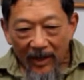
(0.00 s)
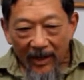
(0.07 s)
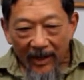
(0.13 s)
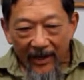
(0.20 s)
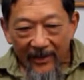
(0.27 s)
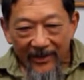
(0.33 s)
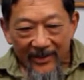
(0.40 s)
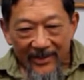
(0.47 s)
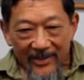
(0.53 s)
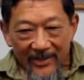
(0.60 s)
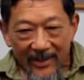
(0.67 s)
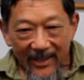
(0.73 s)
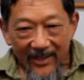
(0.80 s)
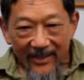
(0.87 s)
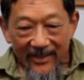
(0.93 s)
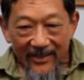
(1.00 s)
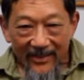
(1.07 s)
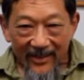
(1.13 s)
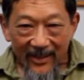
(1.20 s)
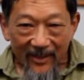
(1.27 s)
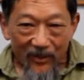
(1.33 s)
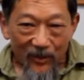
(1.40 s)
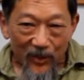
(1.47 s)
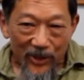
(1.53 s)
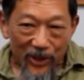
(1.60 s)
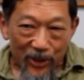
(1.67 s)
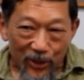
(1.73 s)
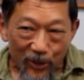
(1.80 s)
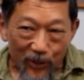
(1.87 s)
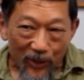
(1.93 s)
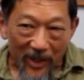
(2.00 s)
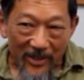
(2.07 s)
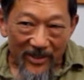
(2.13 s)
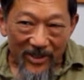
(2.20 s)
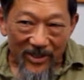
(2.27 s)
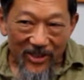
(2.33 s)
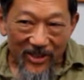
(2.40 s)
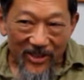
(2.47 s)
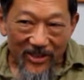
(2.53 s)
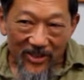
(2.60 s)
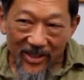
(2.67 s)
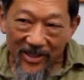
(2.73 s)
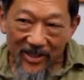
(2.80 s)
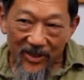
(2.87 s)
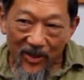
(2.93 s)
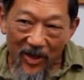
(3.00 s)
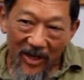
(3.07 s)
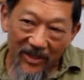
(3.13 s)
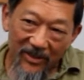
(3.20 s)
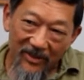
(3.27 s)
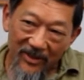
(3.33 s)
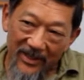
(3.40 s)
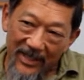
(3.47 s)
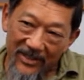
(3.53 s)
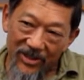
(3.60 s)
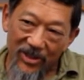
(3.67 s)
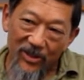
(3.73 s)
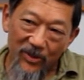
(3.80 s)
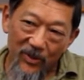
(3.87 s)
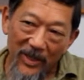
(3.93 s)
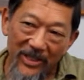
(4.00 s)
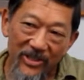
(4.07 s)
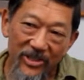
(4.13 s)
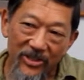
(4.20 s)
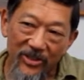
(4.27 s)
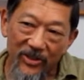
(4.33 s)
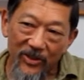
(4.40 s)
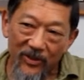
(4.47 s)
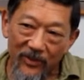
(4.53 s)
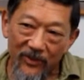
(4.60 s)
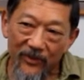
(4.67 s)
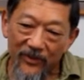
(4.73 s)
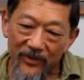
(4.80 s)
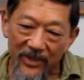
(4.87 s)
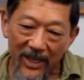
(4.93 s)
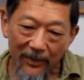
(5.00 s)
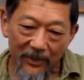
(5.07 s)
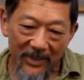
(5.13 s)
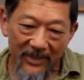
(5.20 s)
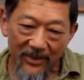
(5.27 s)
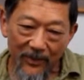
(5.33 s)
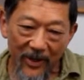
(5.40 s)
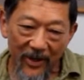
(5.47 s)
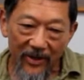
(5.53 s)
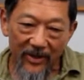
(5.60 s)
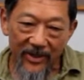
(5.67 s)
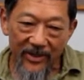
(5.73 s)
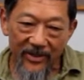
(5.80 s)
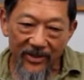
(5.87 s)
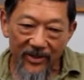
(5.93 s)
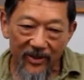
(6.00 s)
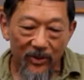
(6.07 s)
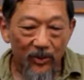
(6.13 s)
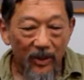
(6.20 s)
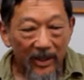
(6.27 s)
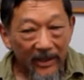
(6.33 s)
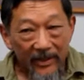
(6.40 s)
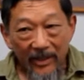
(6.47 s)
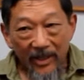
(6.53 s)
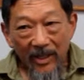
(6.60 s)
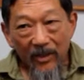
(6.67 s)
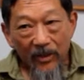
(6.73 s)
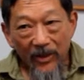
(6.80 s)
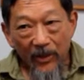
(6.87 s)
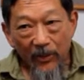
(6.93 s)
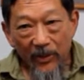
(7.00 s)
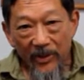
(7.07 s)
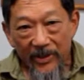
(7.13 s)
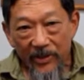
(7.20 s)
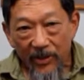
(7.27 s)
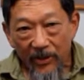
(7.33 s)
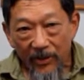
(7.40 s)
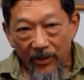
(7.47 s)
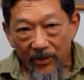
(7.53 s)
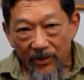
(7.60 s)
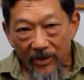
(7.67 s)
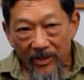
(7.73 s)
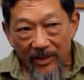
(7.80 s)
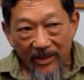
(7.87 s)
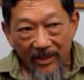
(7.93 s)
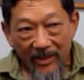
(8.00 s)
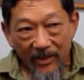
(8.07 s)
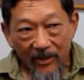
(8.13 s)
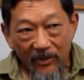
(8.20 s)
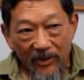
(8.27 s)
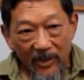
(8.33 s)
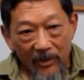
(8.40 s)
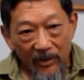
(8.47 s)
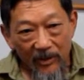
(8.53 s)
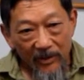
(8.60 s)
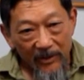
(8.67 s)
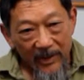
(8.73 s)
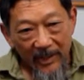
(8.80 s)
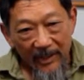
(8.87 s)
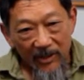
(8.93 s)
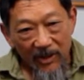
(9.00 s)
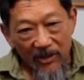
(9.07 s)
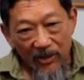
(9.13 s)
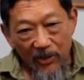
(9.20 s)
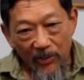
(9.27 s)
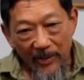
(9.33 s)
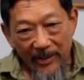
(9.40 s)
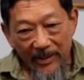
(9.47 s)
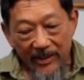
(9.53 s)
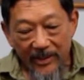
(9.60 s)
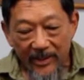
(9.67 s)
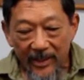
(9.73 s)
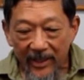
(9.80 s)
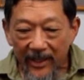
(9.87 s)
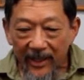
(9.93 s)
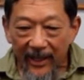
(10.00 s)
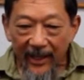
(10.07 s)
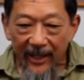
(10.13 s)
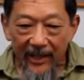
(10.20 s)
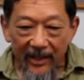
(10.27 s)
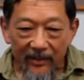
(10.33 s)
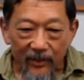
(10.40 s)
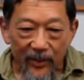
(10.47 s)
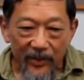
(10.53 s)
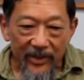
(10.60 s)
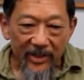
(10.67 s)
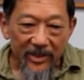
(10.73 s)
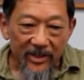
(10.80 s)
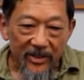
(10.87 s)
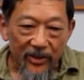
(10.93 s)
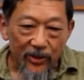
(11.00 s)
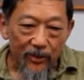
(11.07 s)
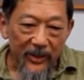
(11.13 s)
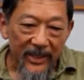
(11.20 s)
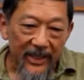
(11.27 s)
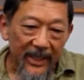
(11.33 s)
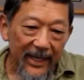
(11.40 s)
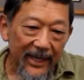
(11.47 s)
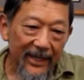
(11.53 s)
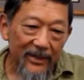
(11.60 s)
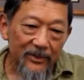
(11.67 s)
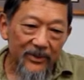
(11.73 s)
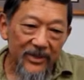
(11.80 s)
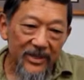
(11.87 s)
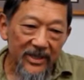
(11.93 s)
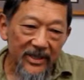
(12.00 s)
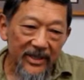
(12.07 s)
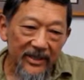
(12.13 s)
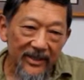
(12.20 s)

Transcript: I decided that we should do a project such as this to honor that generation of Japanese Americans who, one, they were interned, you know, they were incarcerated and put in internment camps and